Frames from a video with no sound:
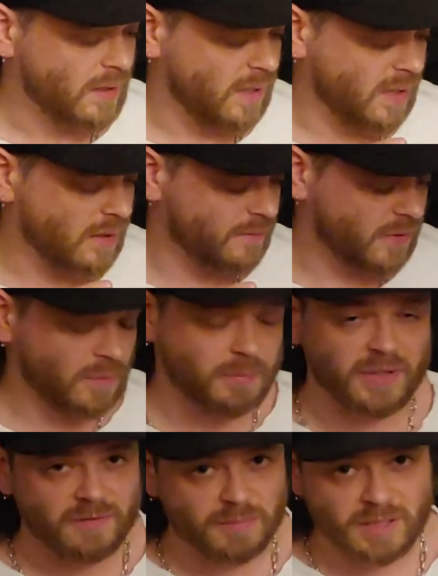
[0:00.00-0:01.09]
If you don't
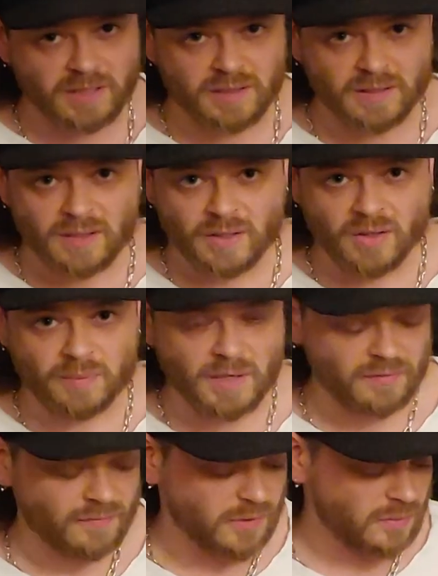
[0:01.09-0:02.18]
believe me on my
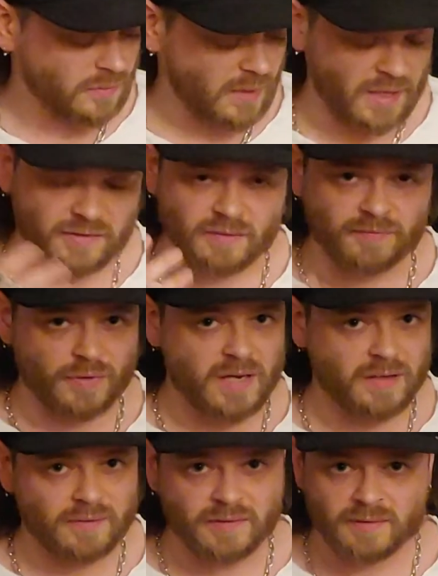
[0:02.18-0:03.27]
review, ask a
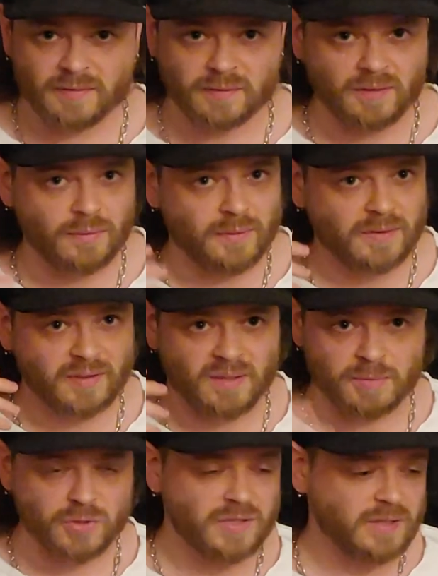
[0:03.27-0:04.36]
friend, go on the
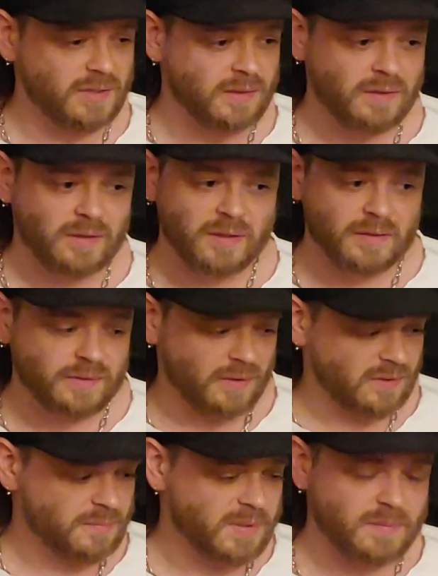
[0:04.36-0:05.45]
community,
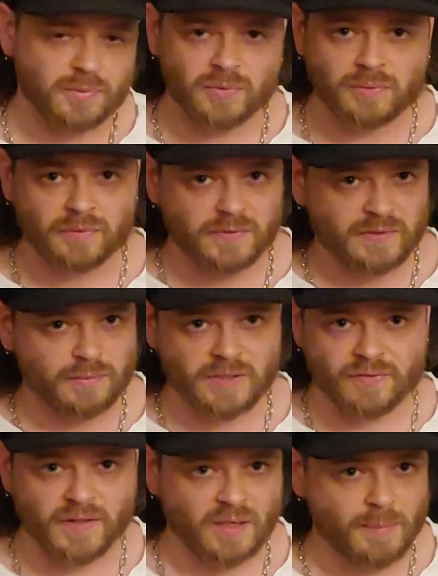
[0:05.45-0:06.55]
talk to people, see what they
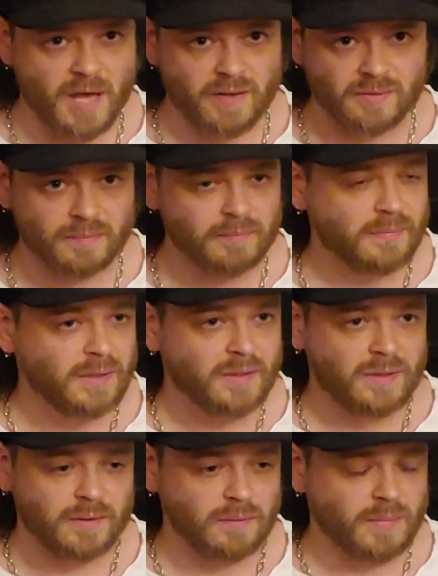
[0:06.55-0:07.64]
think about them.
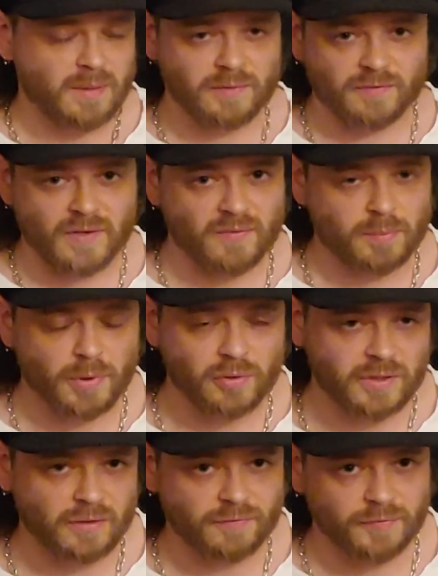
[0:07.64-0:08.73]
You know, maybe if you have a
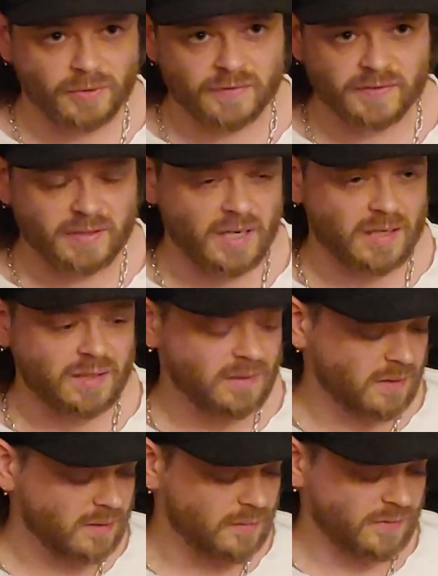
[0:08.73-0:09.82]
bulkier foot, say, hey,
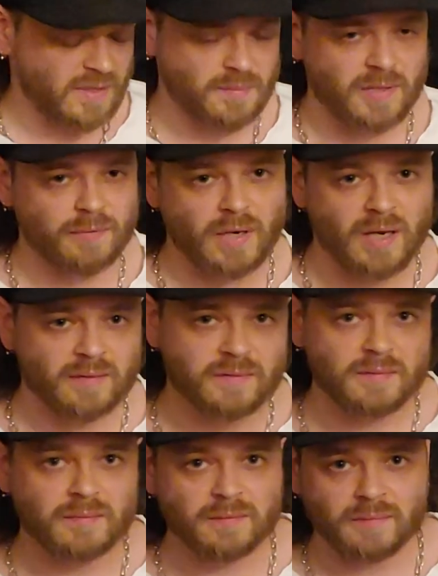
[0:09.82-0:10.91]
you know, is anybody
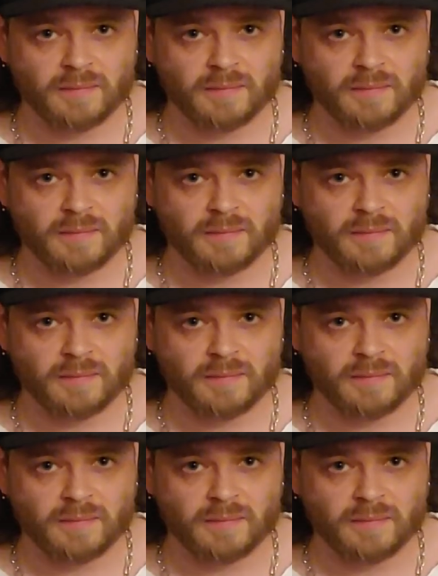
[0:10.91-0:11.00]
riding